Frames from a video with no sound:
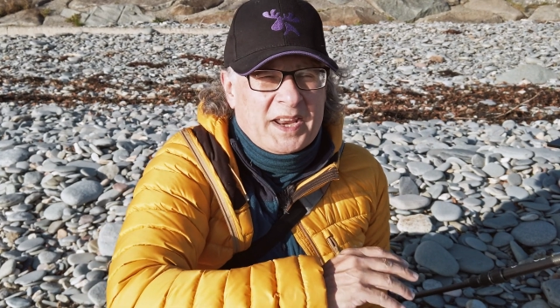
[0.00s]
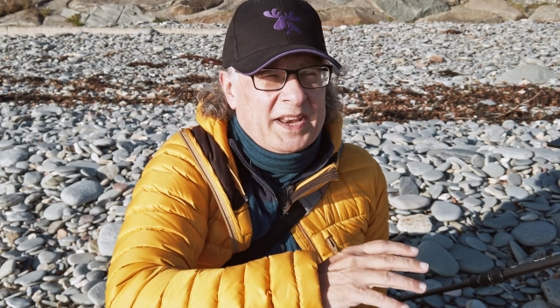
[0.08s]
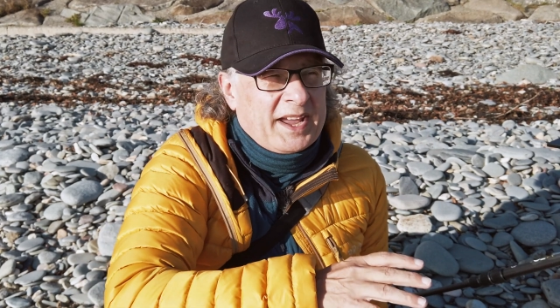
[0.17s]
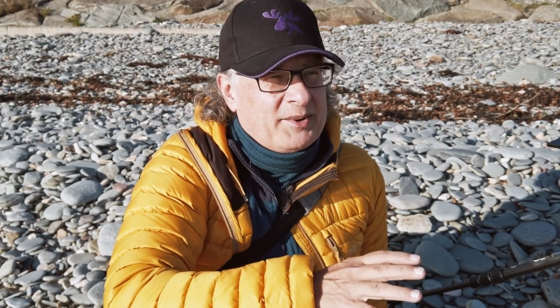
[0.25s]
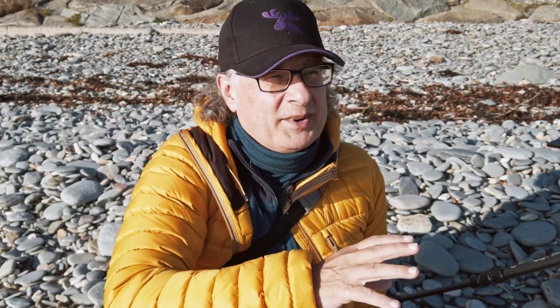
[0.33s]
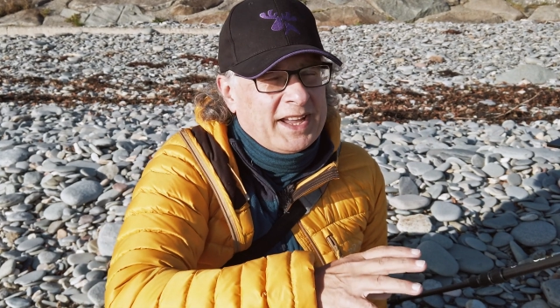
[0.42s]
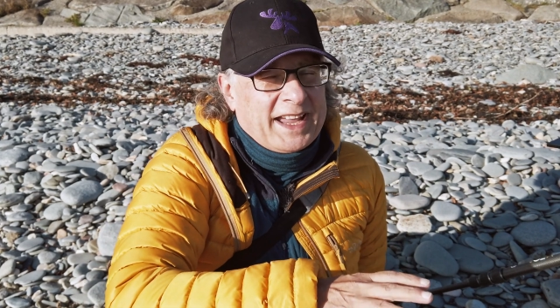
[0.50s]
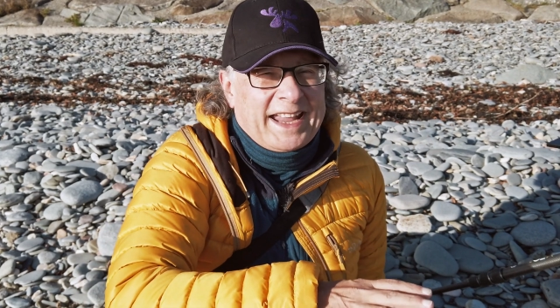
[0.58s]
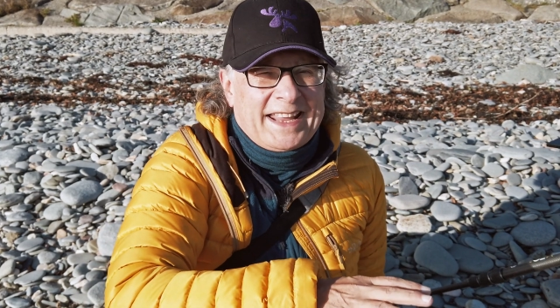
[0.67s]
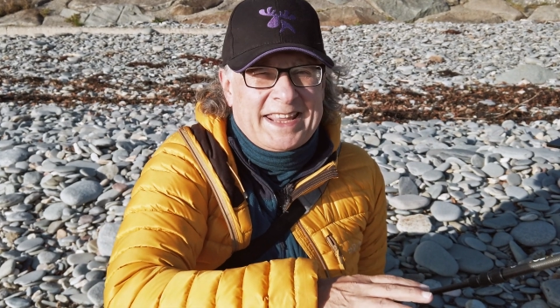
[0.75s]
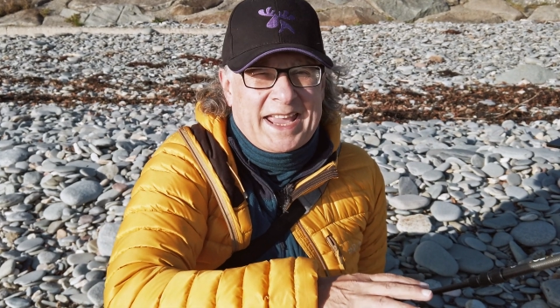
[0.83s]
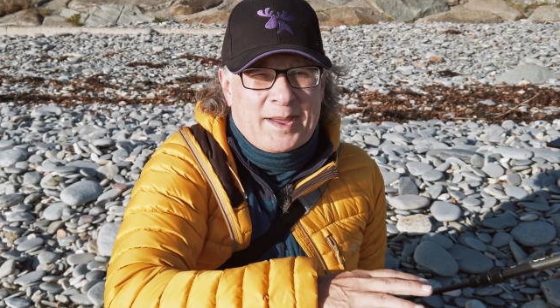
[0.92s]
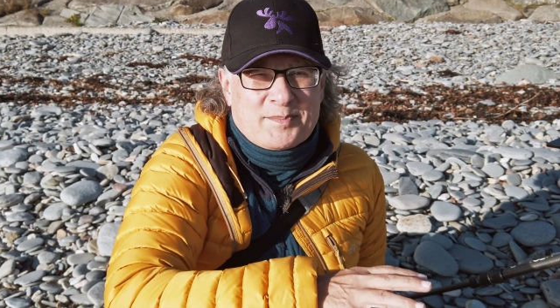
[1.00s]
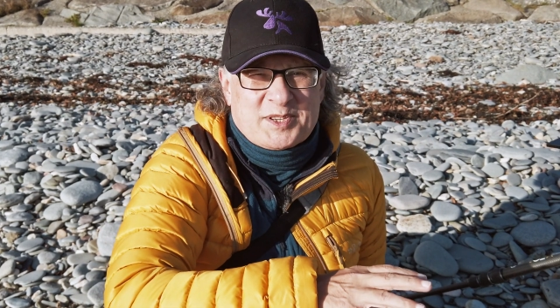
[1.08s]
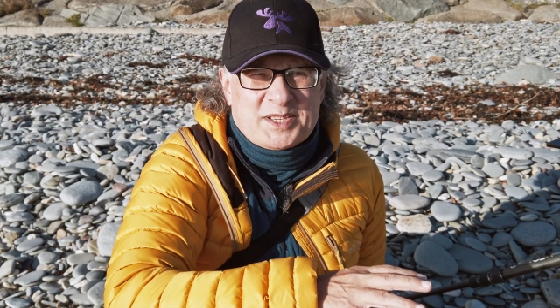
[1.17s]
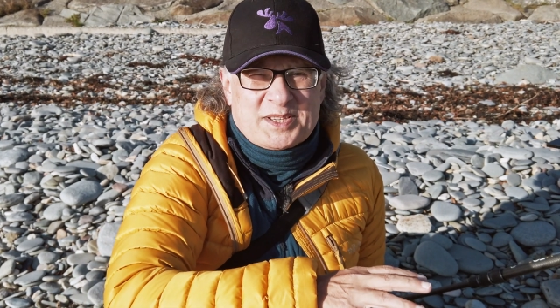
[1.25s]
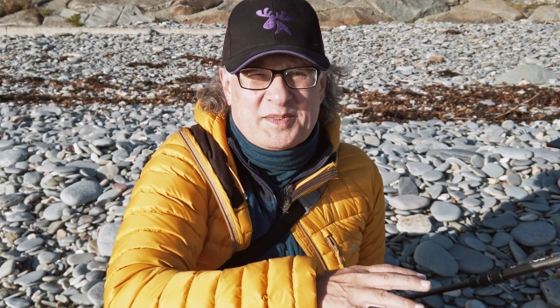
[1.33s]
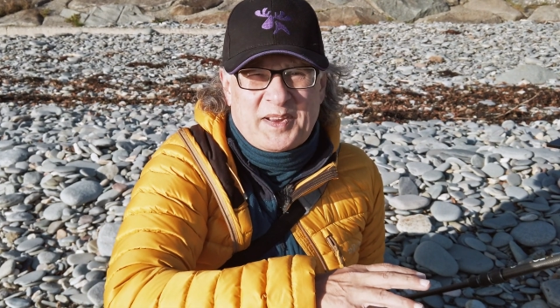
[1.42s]
Now, in the
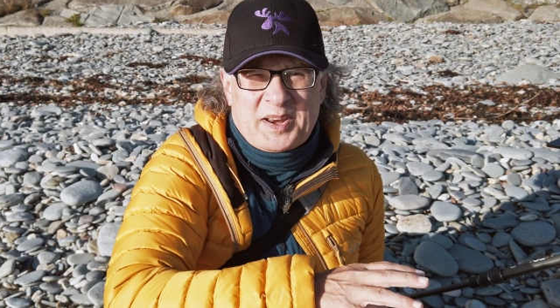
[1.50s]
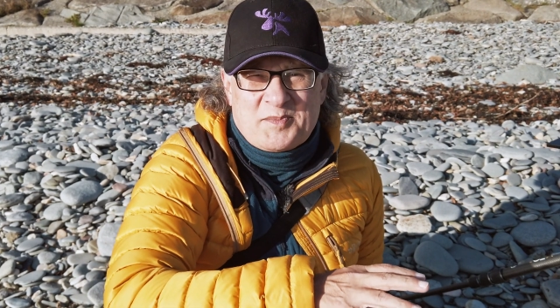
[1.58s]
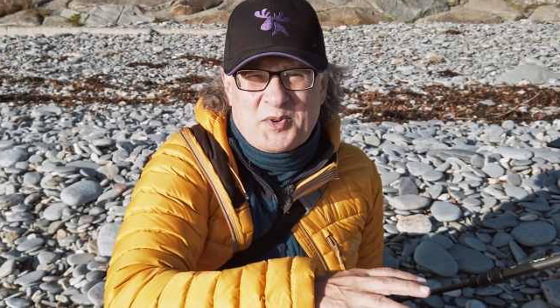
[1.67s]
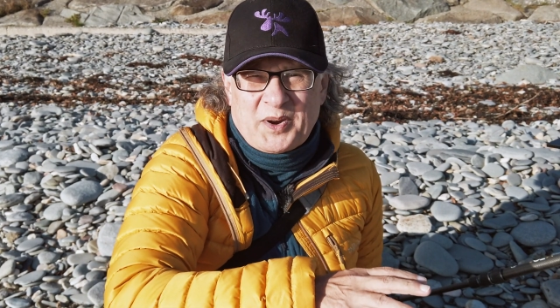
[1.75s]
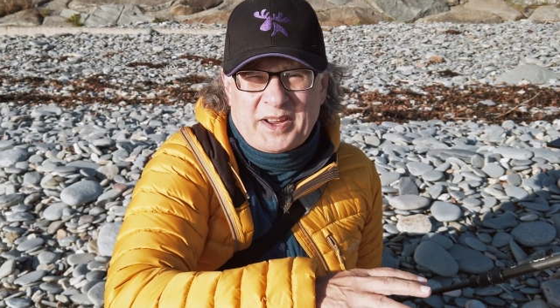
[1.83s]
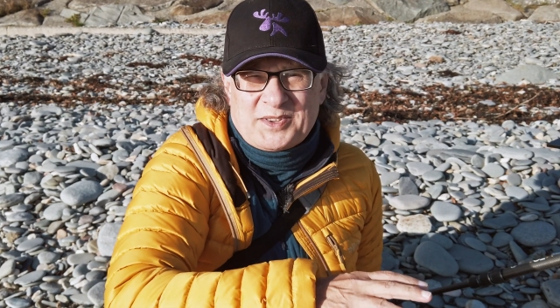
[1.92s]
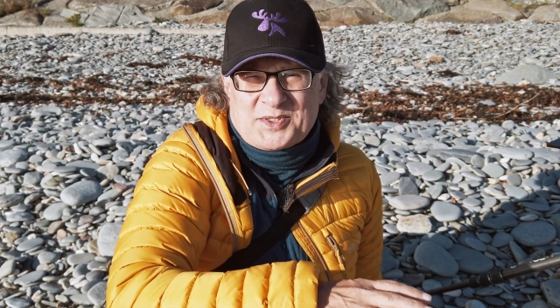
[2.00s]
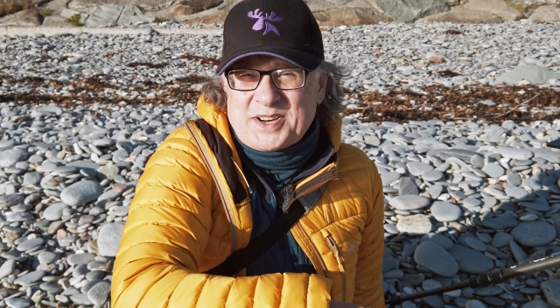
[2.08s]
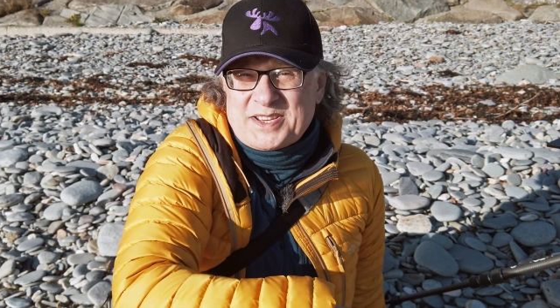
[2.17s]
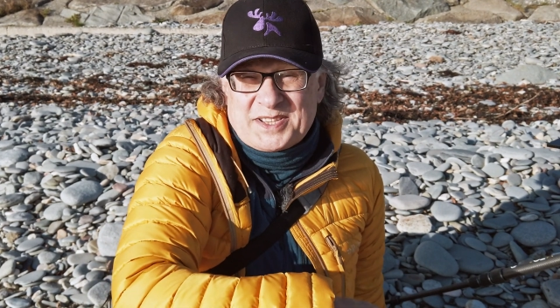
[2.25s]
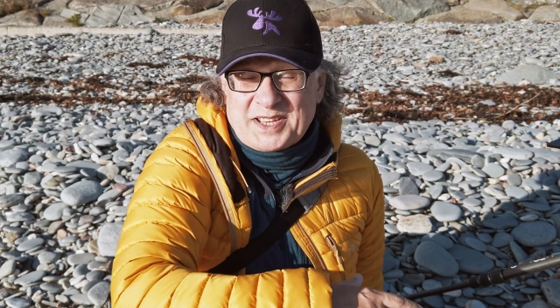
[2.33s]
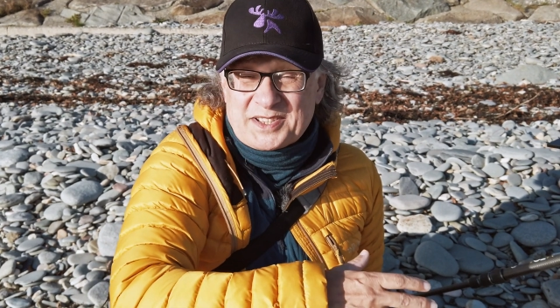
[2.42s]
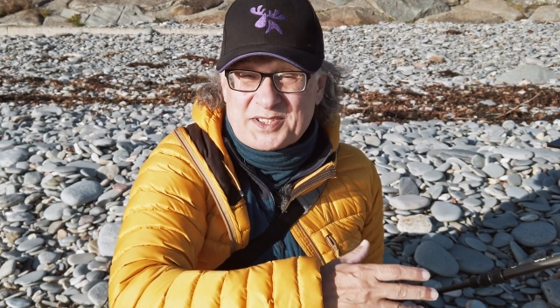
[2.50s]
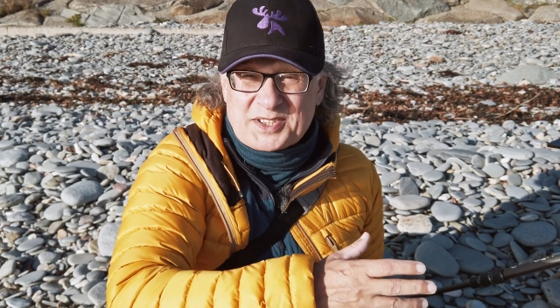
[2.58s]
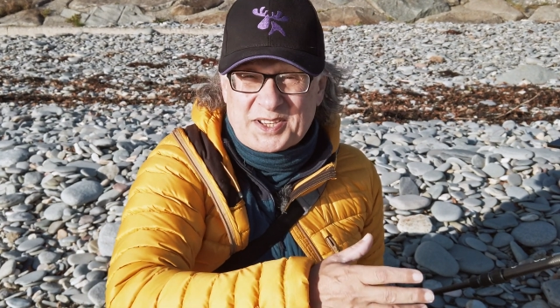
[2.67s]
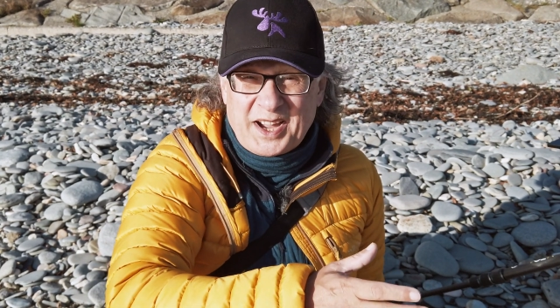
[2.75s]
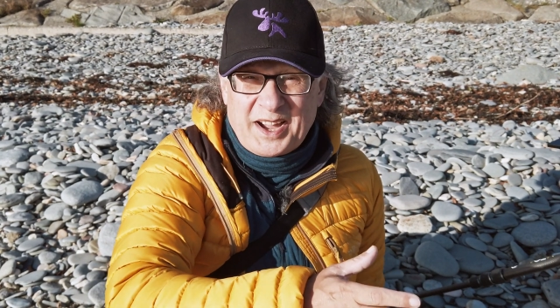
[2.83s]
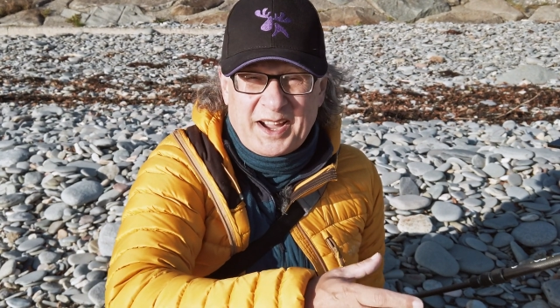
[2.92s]
absence of any more interesting
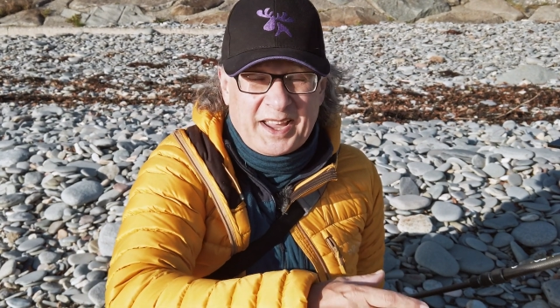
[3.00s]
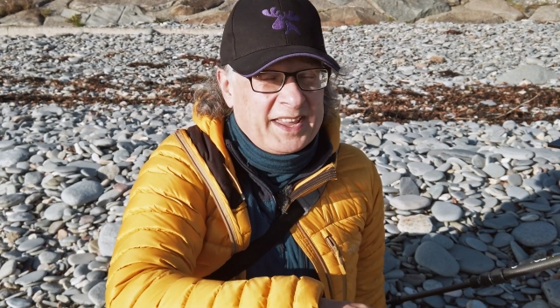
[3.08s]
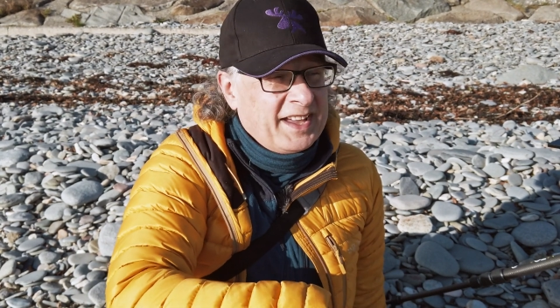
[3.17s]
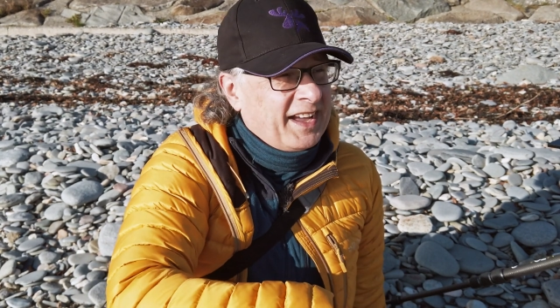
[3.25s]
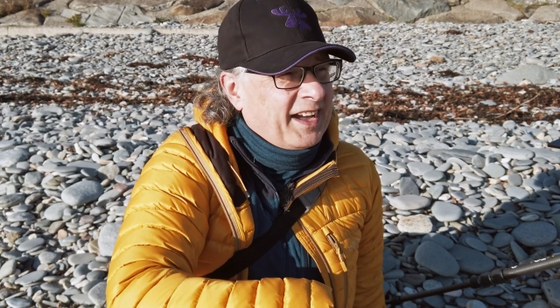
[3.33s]
sky